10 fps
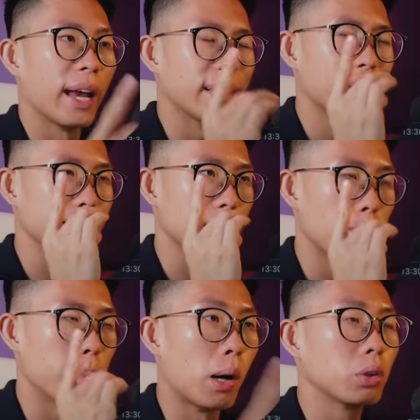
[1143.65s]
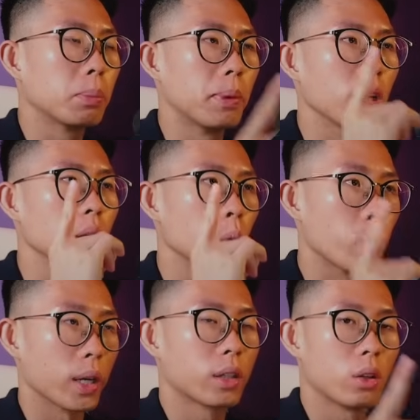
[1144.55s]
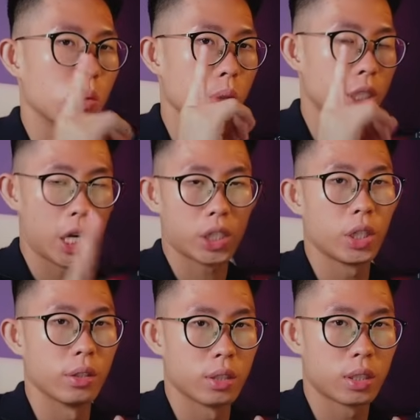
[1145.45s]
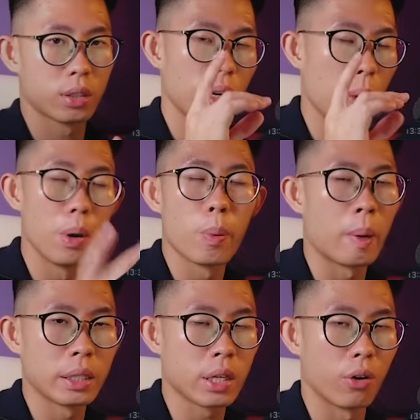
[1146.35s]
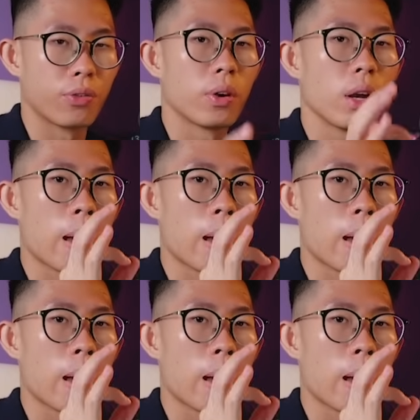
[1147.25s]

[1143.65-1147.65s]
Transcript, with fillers: and that is the multiple wick rejections. Let me repeat myself.